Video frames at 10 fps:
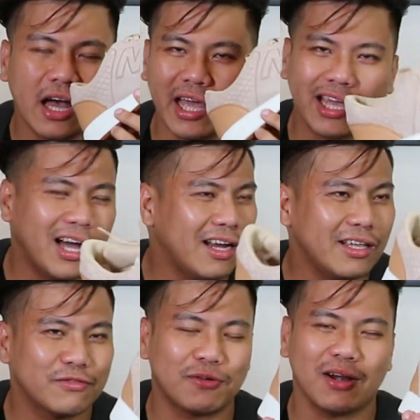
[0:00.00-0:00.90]
I got
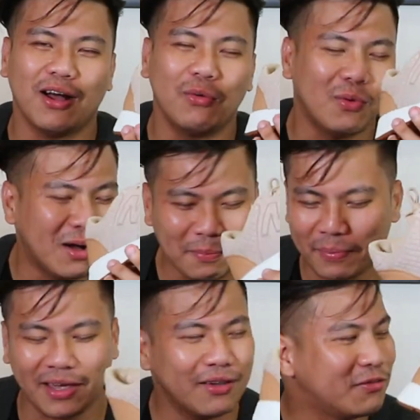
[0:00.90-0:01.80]
it for a
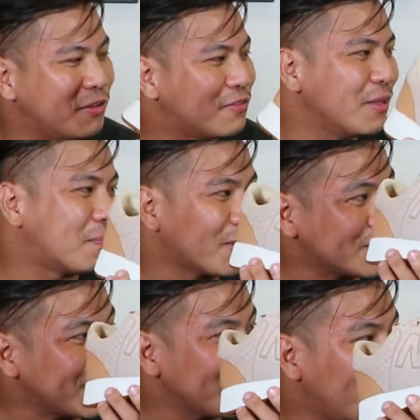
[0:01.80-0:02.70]
whopping 50%
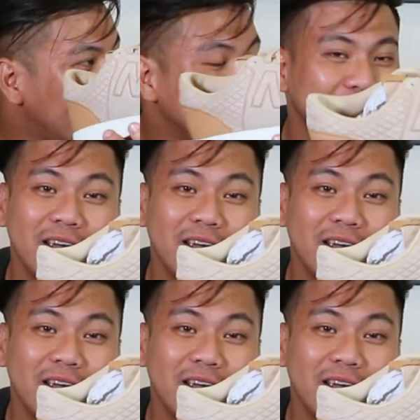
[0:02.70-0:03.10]
off.